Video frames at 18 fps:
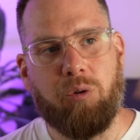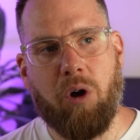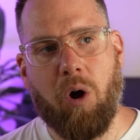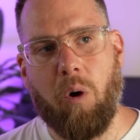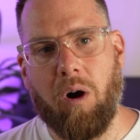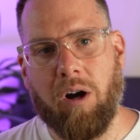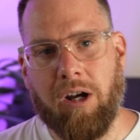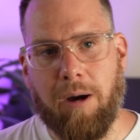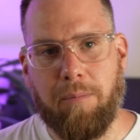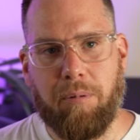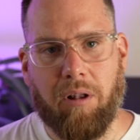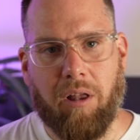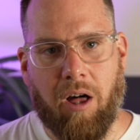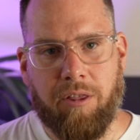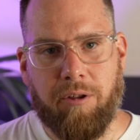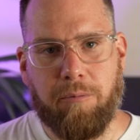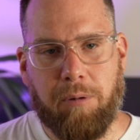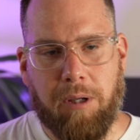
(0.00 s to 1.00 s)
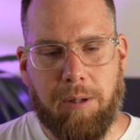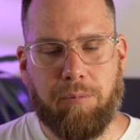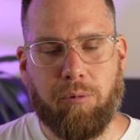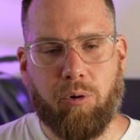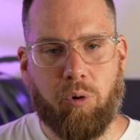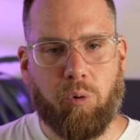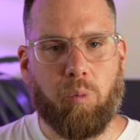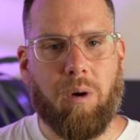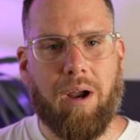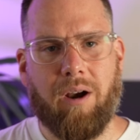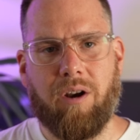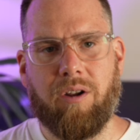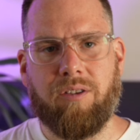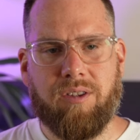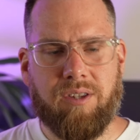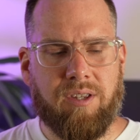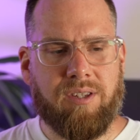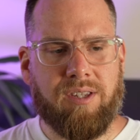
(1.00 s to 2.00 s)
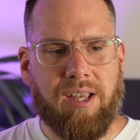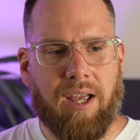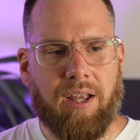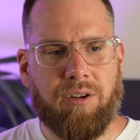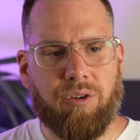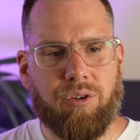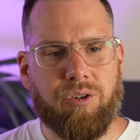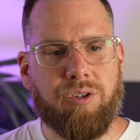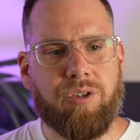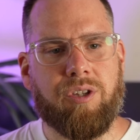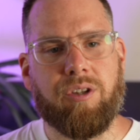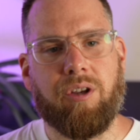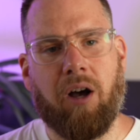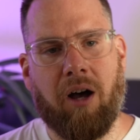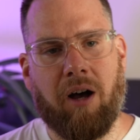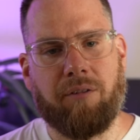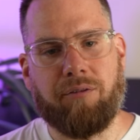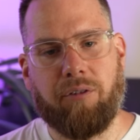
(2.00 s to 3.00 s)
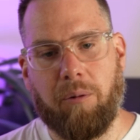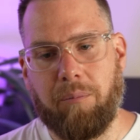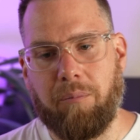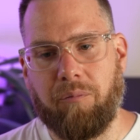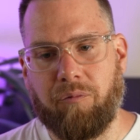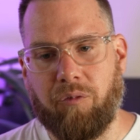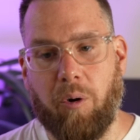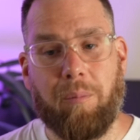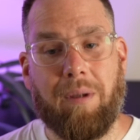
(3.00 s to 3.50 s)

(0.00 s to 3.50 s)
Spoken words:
know a couple other people who wear sandals from